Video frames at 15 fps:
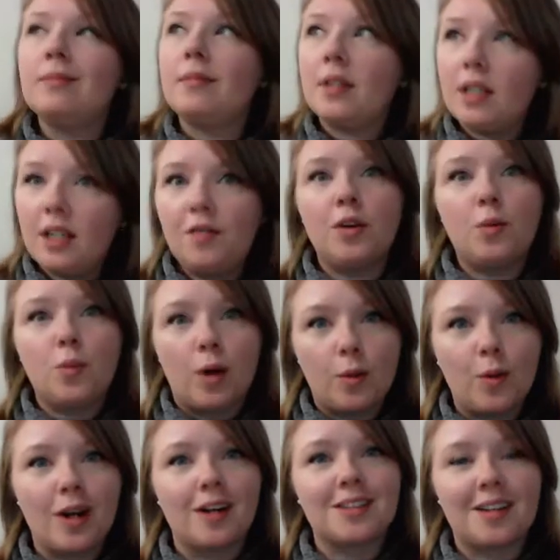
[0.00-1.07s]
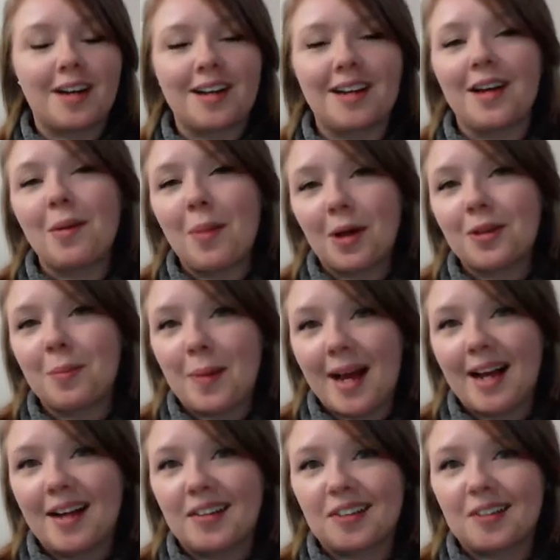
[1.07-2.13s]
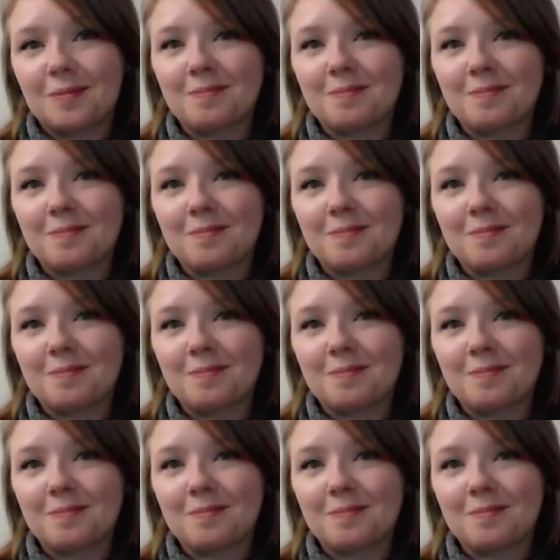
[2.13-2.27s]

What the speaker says: even when we are talking about the past.